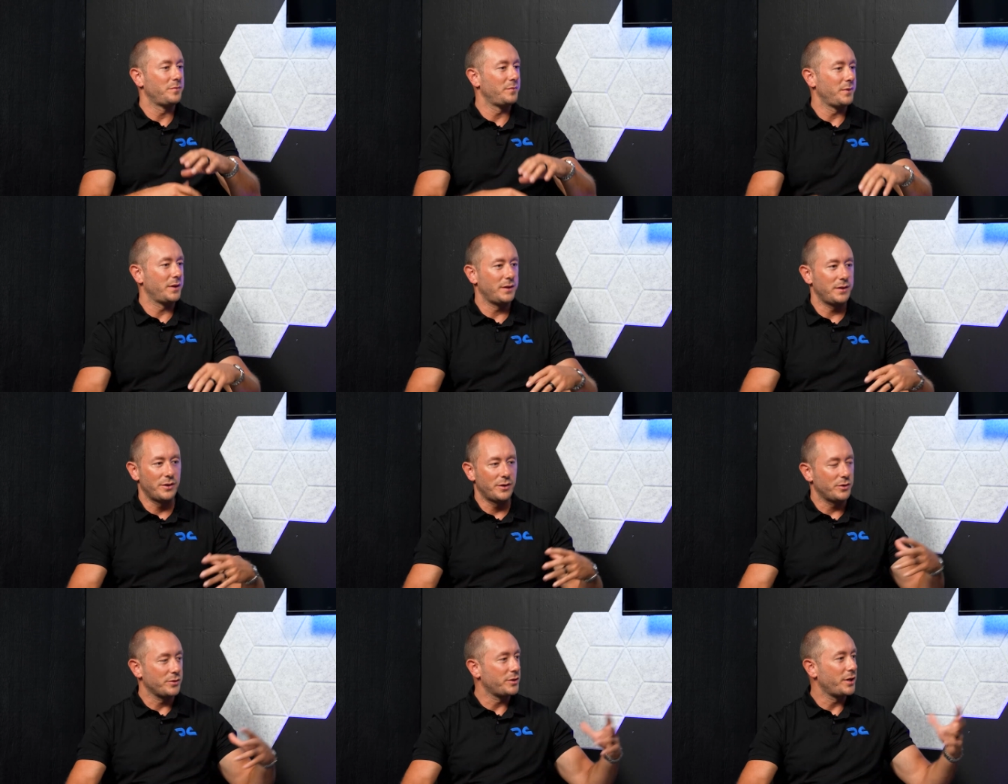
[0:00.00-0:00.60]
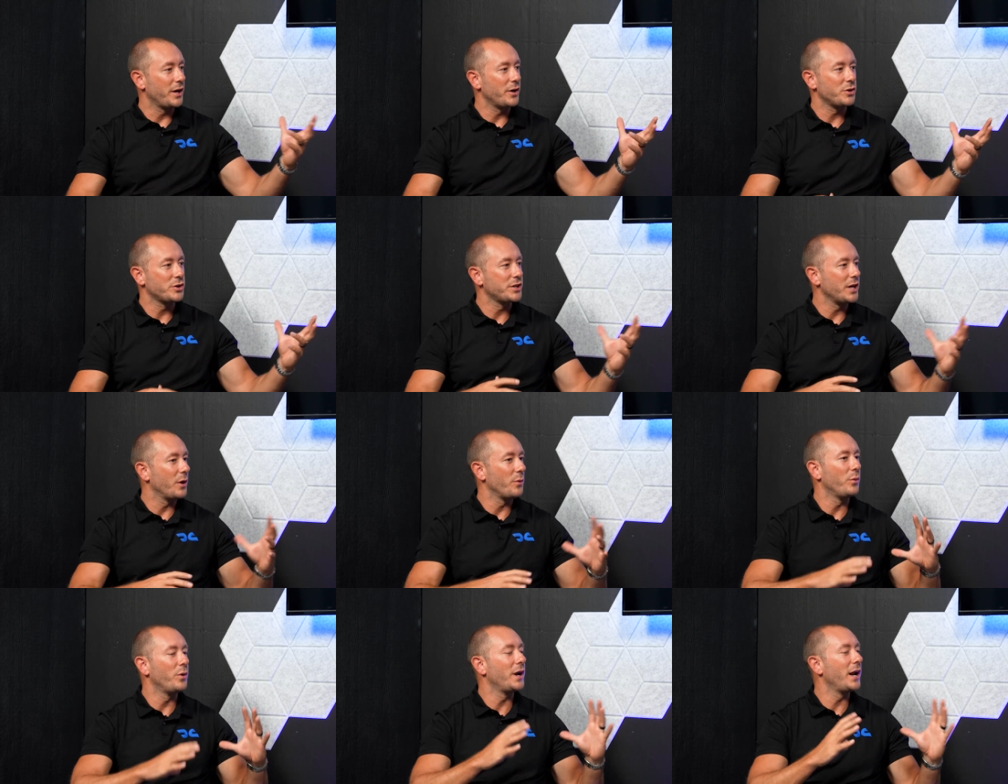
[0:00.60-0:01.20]
little tire
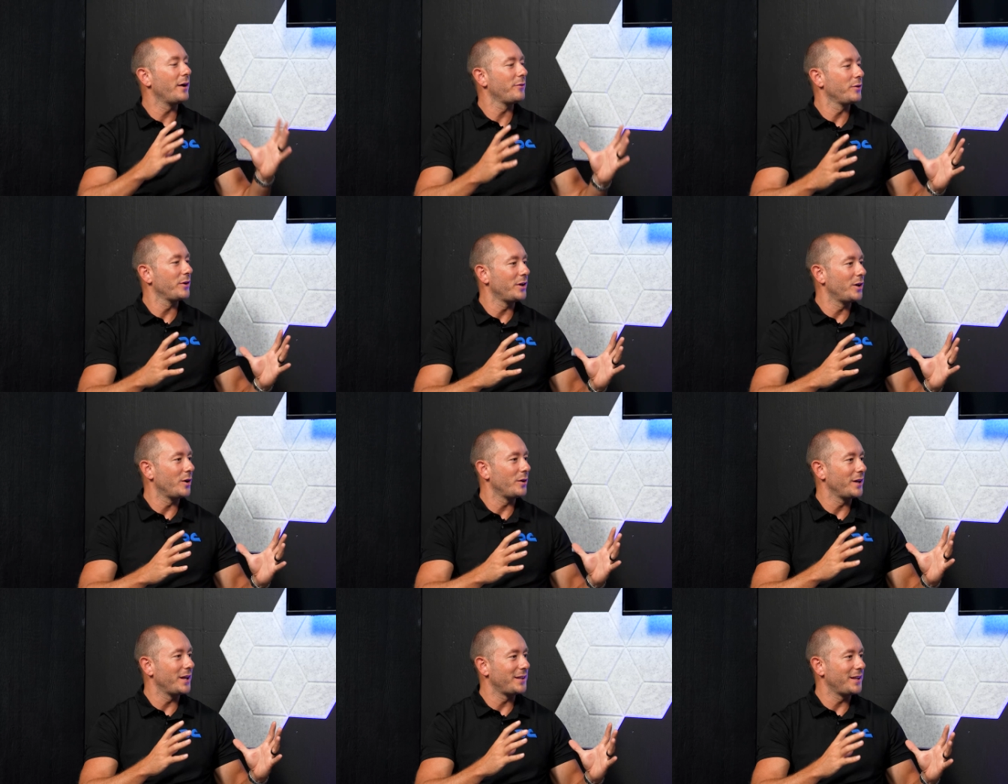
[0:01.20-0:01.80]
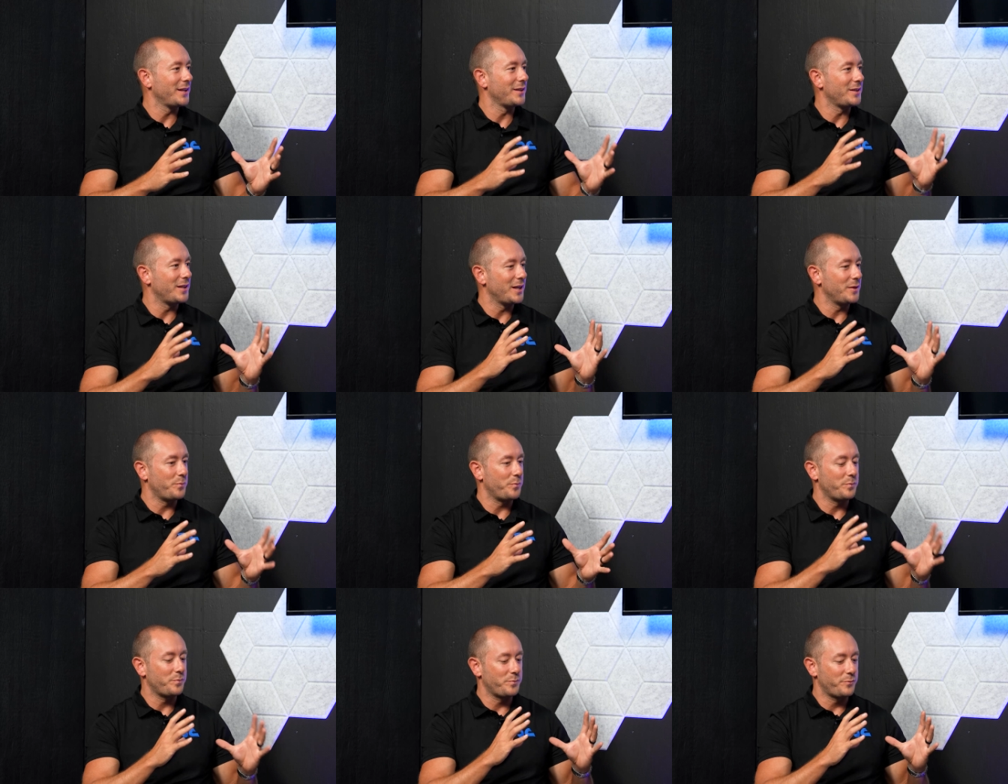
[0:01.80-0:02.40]
shine, whatever, you know,
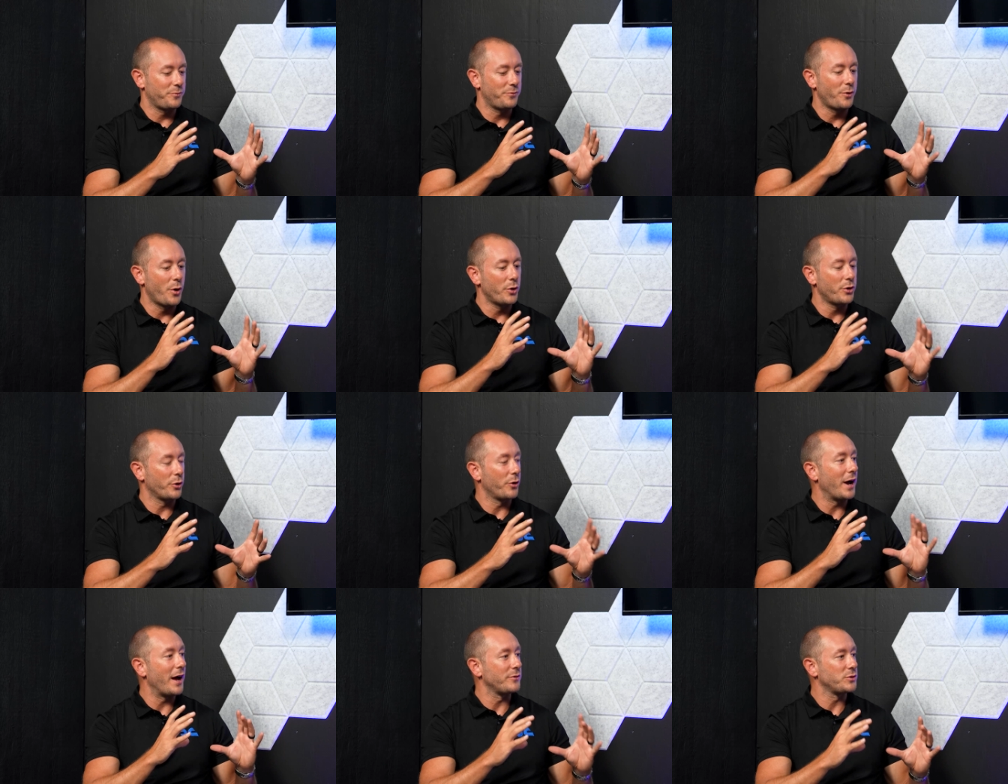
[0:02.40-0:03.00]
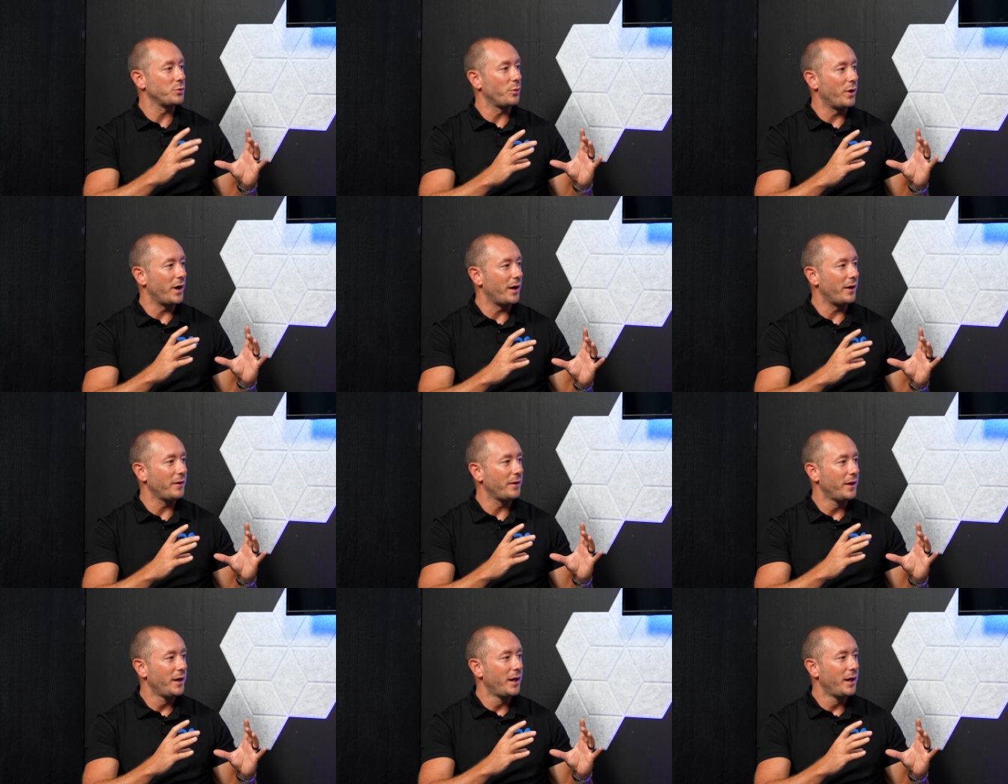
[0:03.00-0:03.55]
it photographs well.